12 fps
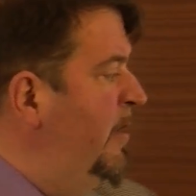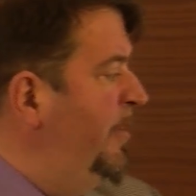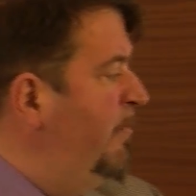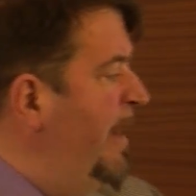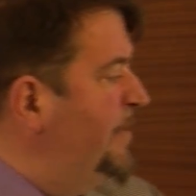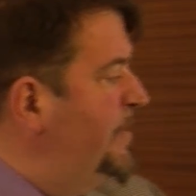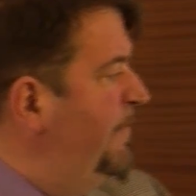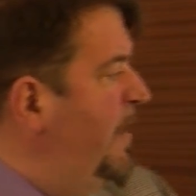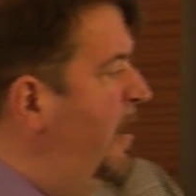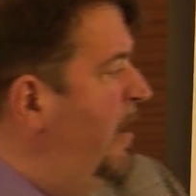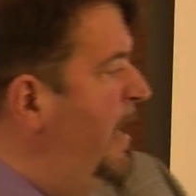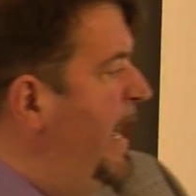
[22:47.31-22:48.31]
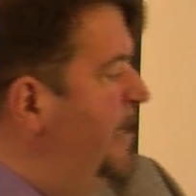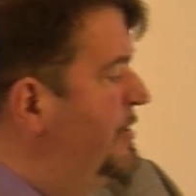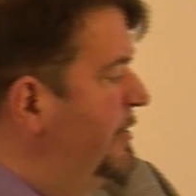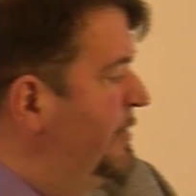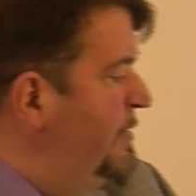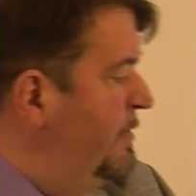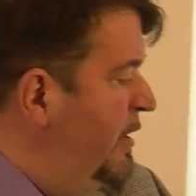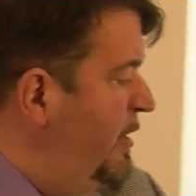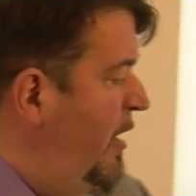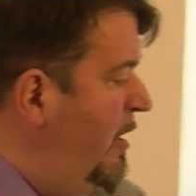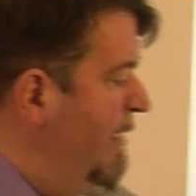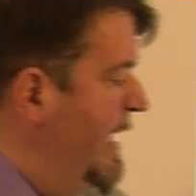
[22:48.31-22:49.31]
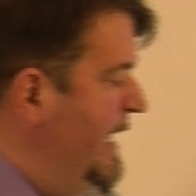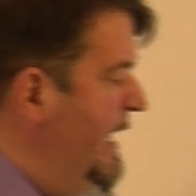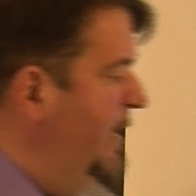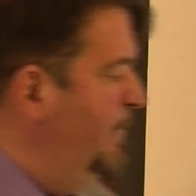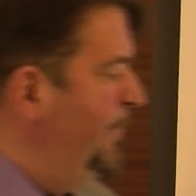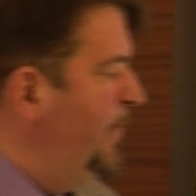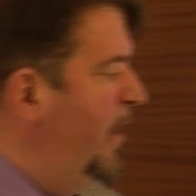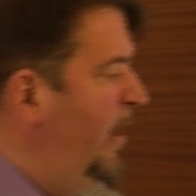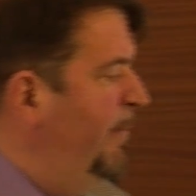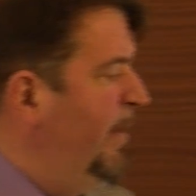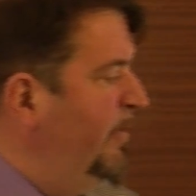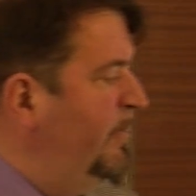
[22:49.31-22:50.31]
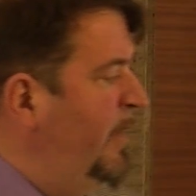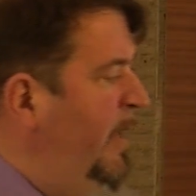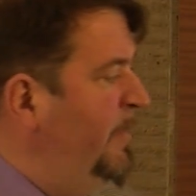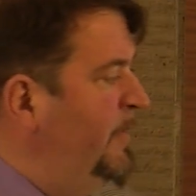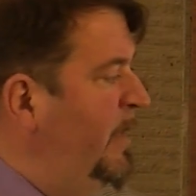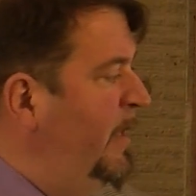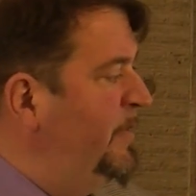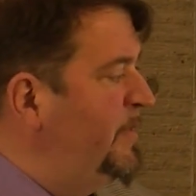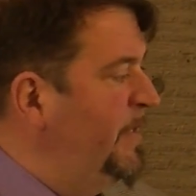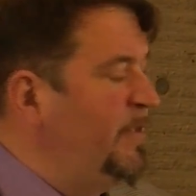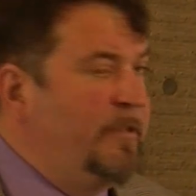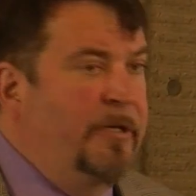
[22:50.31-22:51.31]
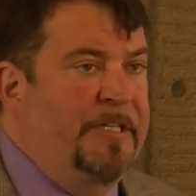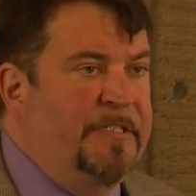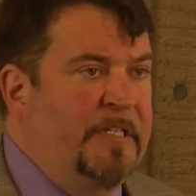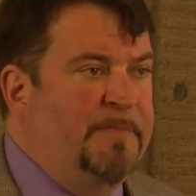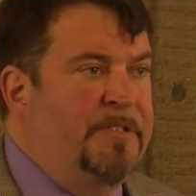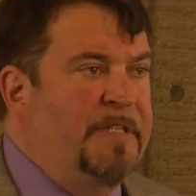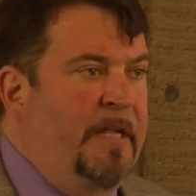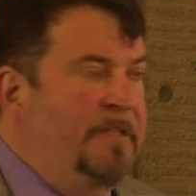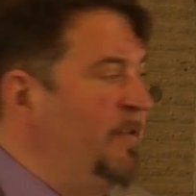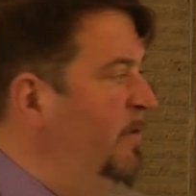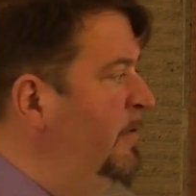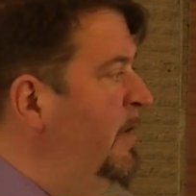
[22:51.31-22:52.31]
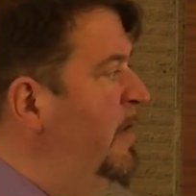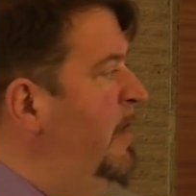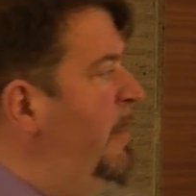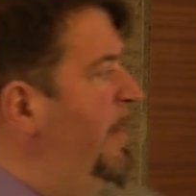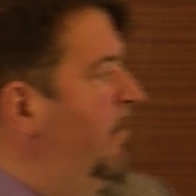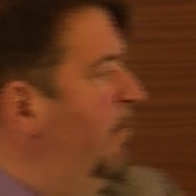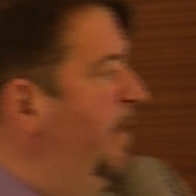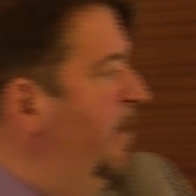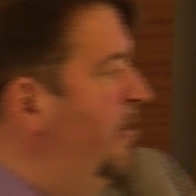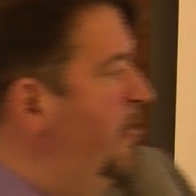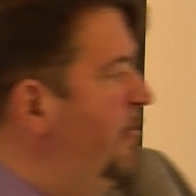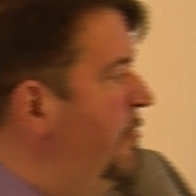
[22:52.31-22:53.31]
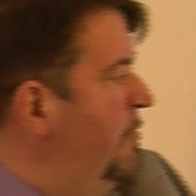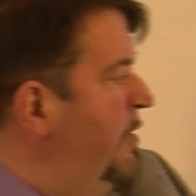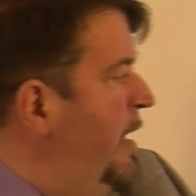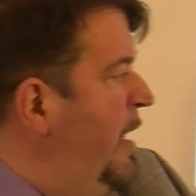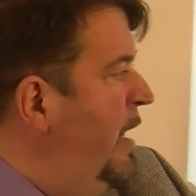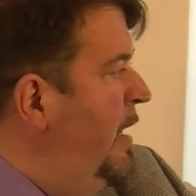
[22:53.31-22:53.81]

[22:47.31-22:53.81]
The rest of our angels who are already in are about 36%, so there will be a new